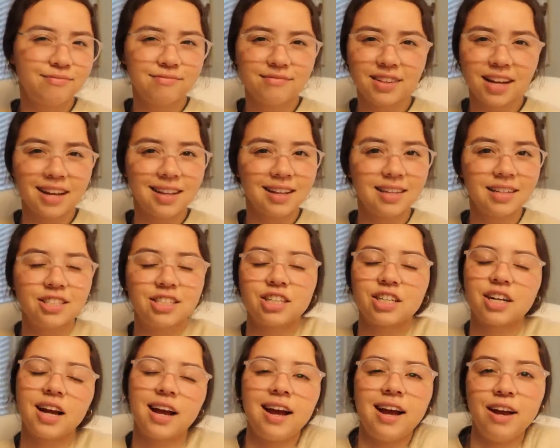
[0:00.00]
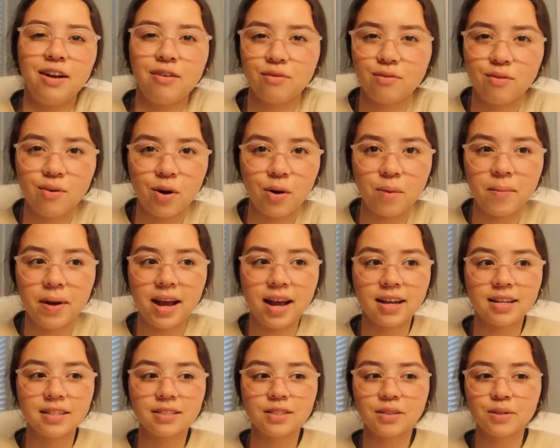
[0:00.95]
the cliche
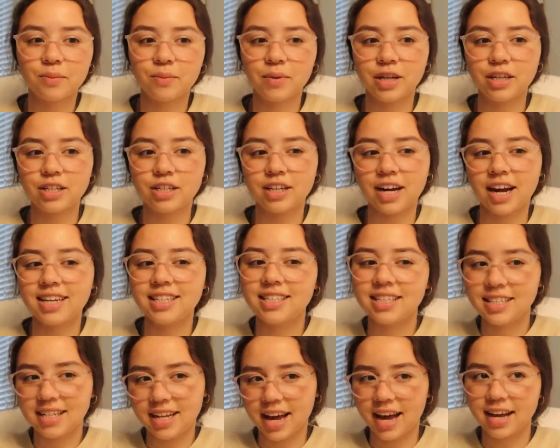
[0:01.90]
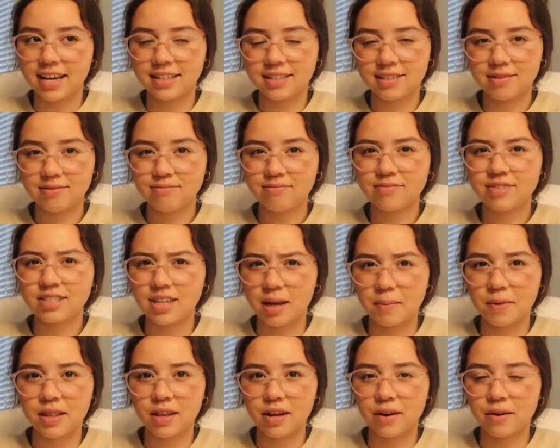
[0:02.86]
romance, which I did get
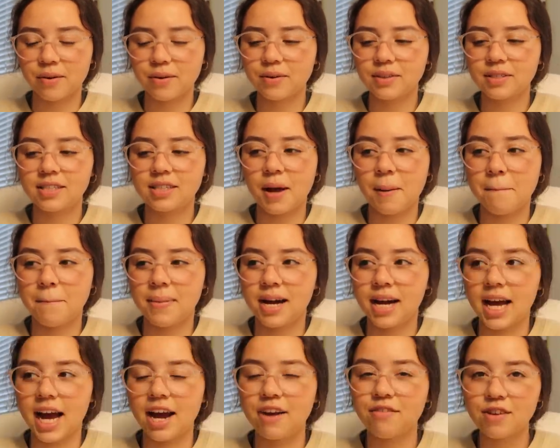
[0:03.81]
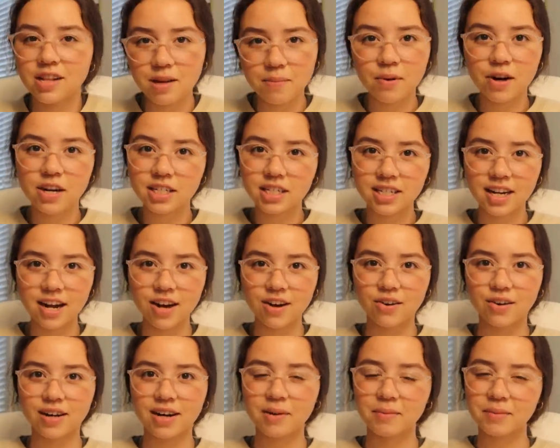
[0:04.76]
some of those, but I really branched
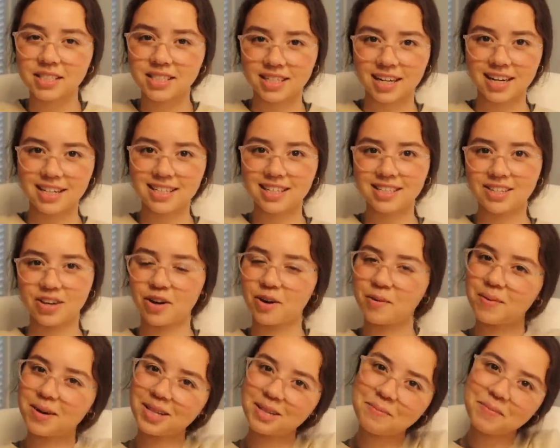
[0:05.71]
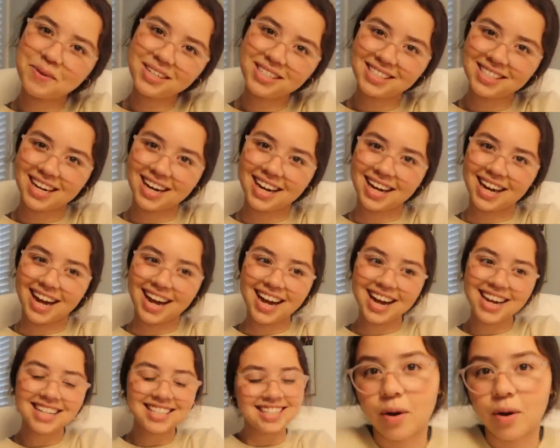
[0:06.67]
out and I'm excited to talk about the books that I got.